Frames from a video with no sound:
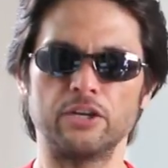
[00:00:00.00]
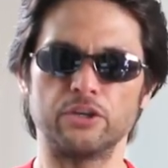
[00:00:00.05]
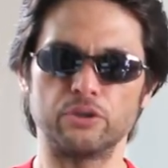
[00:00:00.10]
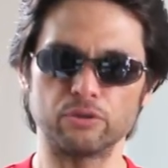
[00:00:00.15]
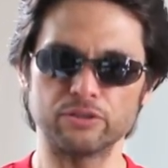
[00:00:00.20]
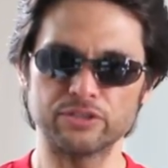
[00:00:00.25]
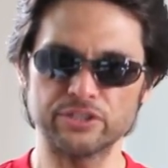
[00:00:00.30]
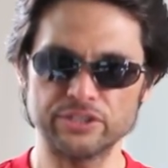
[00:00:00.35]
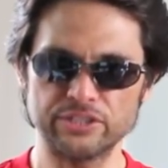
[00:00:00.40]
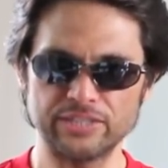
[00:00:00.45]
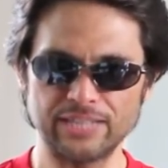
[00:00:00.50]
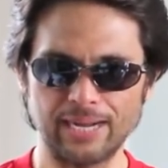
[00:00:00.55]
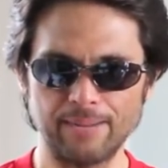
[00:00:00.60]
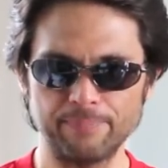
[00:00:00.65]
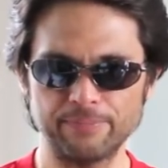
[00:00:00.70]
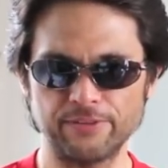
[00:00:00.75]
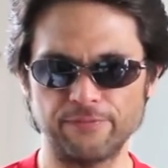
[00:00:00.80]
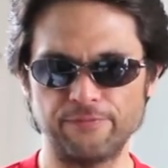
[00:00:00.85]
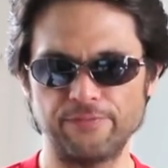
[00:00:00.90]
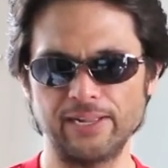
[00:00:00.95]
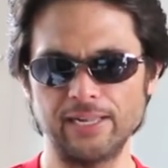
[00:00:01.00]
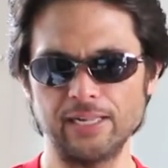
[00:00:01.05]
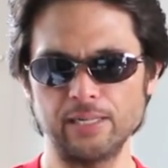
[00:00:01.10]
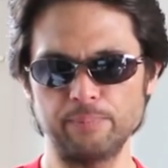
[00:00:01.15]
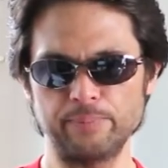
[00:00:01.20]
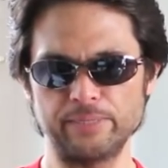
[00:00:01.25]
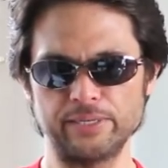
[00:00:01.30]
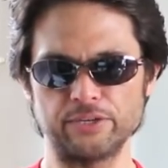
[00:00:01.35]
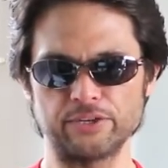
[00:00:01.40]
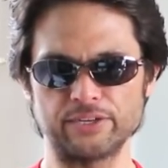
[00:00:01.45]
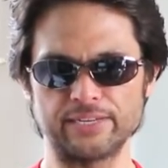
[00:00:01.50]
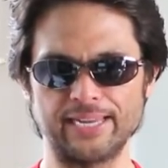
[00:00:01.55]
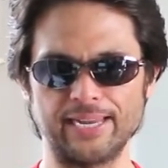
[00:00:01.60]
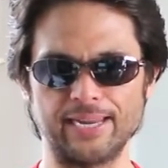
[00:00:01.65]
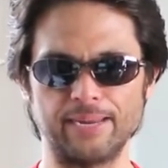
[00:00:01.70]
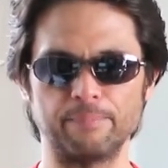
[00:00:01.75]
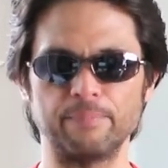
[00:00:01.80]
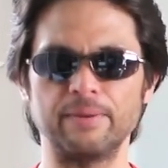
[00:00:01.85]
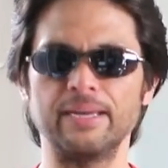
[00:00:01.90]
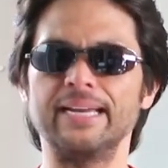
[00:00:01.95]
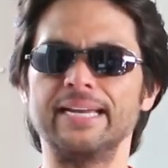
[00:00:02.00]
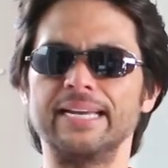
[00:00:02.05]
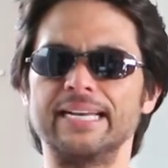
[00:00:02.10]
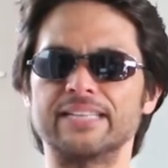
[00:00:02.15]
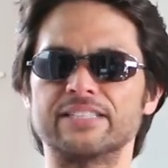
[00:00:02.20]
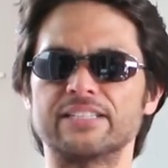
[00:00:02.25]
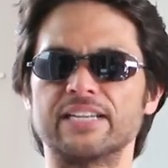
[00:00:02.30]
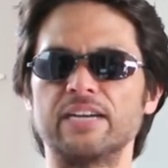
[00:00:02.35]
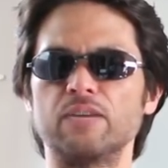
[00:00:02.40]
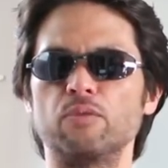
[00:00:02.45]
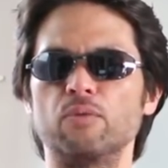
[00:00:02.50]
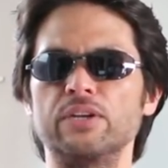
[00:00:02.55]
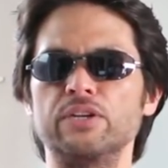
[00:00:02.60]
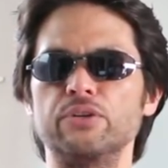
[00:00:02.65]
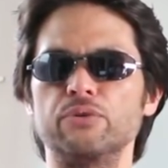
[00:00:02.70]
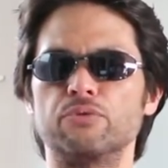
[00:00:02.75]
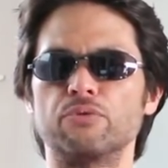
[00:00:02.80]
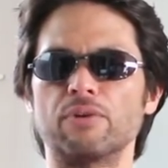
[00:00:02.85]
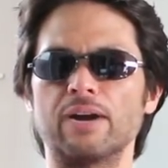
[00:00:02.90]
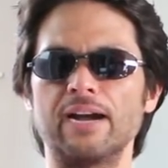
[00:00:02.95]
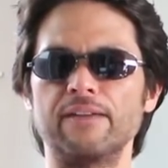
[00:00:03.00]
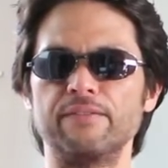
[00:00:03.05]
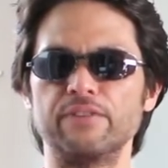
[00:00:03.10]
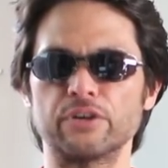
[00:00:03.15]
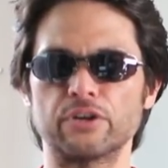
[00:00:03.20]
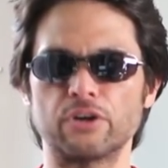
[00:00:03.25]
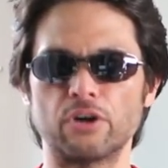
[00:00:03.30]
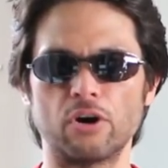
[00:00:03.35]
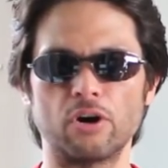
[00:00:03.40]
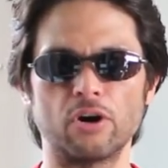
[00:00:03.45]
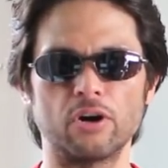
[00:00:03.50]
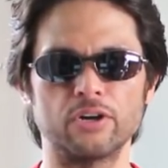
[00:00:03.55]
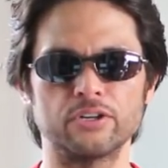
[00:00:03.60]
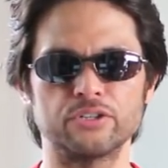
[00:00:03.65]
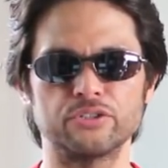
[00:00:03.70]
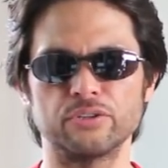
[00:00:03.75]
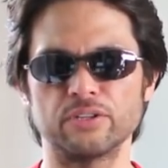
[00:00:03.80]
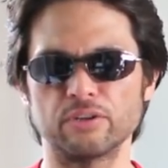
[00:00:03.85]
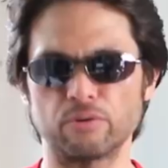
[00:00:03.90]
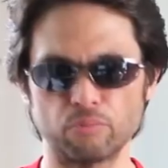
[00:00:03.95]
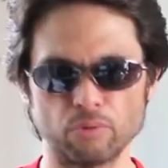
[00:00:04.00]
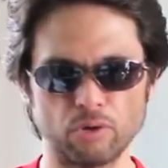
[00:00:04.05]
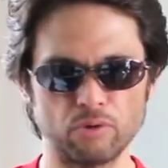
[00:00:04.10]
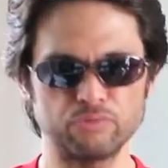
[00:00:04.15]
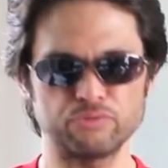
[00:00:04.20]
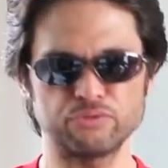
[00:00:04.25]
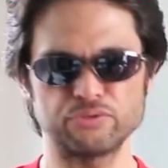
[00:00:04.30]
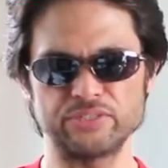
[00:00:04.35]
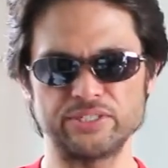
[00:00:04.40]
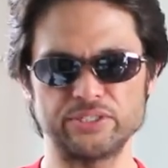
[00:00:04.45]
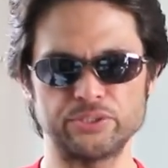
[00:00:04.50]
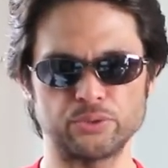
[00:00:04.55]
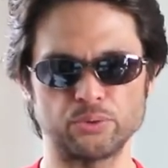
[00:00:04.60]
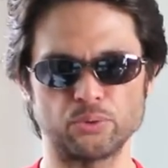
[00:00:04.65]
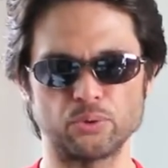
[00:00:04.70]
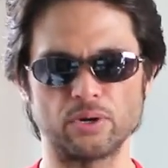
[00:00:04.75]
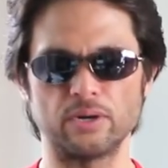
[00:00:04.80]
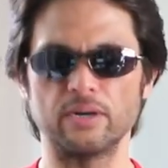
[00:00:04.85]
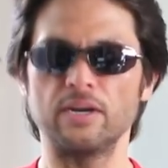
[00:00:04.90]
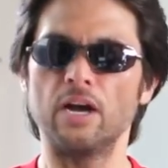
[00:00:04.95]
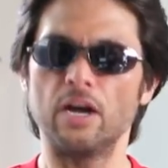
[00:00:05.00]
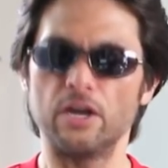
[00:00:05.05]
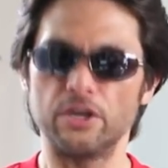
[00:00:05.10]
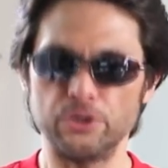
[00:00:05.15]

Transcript: You'll stop developing your game. It's like when you drive your car to the grocery store.